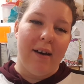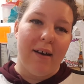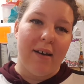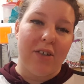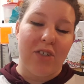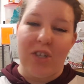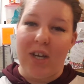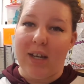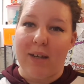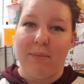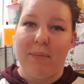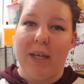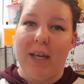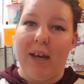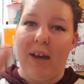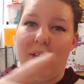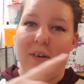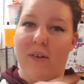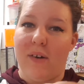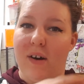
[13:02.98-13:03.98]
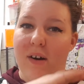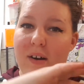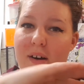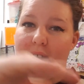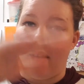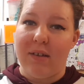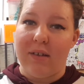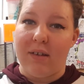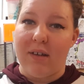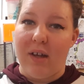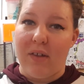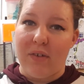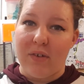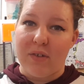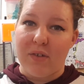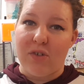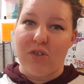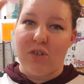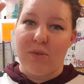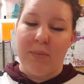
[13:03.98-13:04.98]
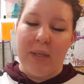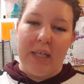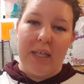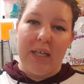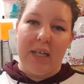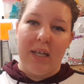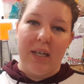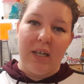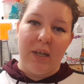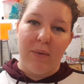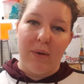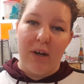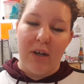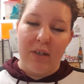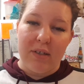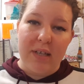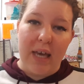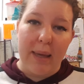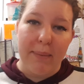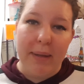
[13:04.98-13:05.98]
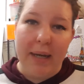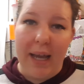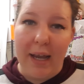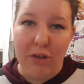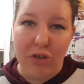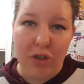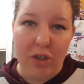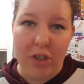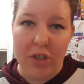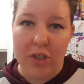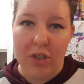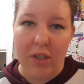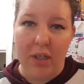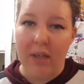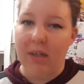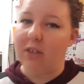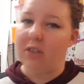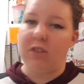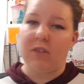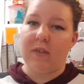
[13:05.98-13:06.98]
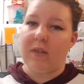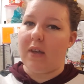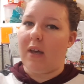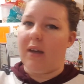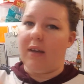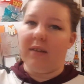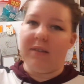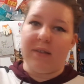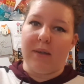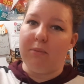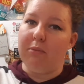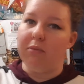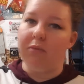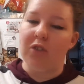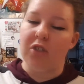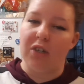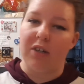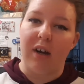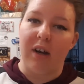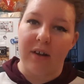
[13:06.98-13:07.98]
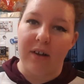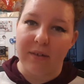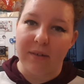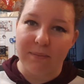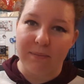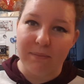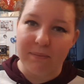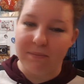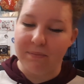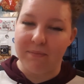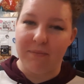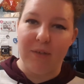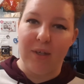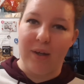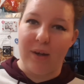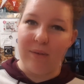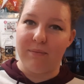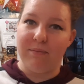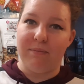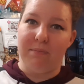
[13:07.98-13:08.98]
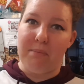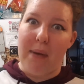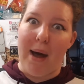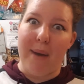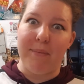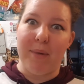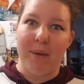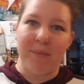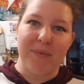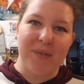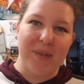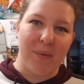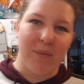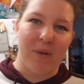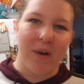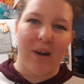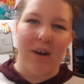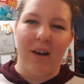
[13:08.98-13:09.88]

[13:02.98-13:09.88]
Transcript: Check me out on other social media, anywhere you type in Ashley Shalina Signs. I'm sure I'll, you know, pop up somewhere.